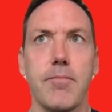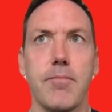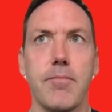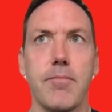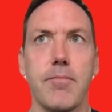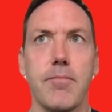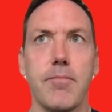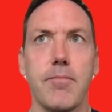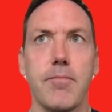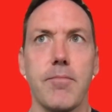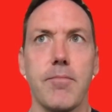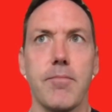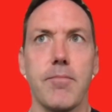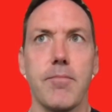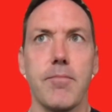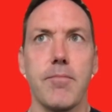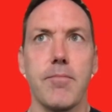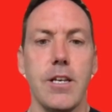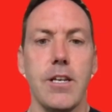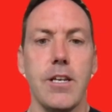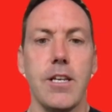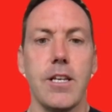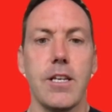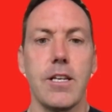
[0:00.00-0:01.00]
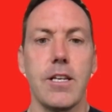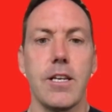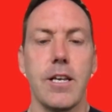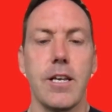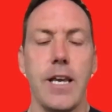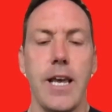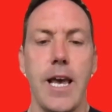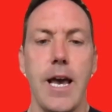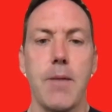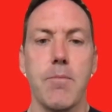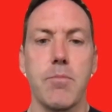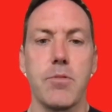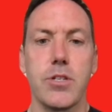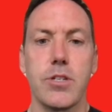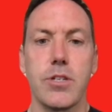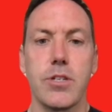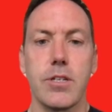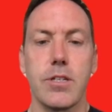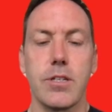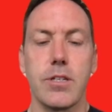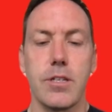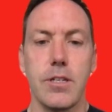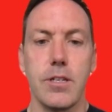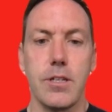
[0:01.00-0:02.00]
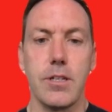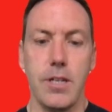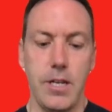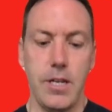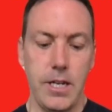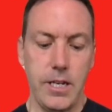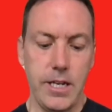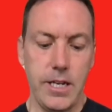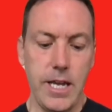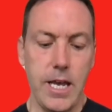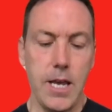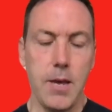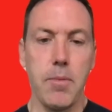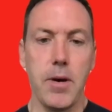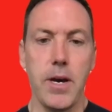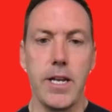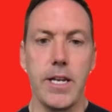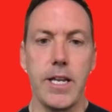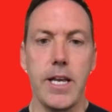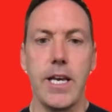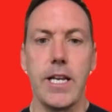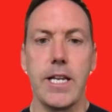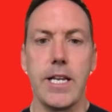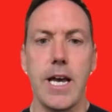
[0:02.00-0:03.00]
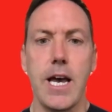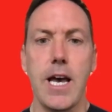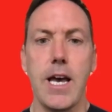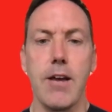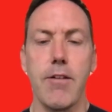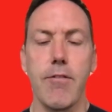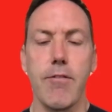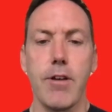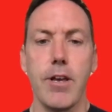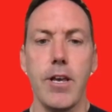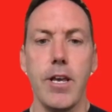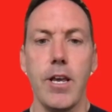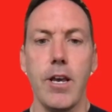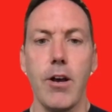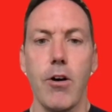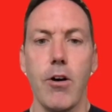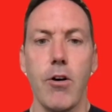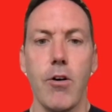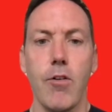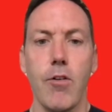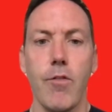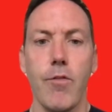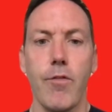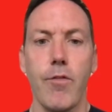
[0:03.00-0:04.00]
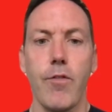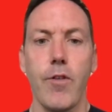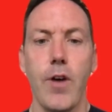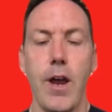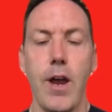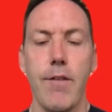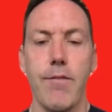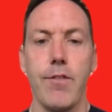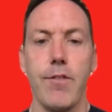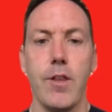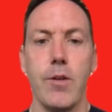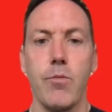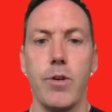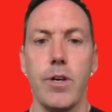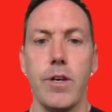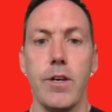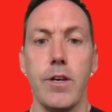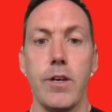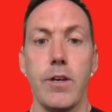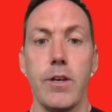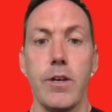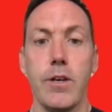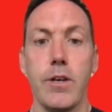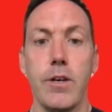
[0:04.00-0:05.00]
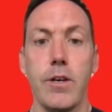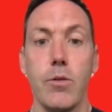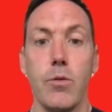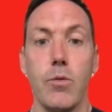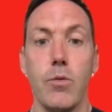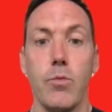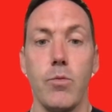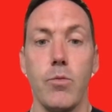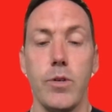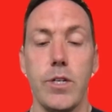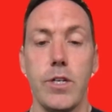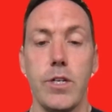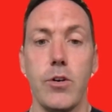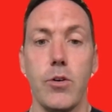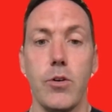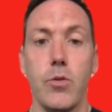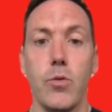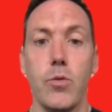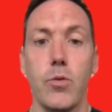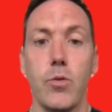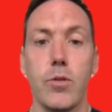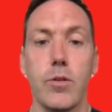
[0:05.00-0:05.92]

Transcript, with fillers: he actually kept a day by day diary of everything we we do.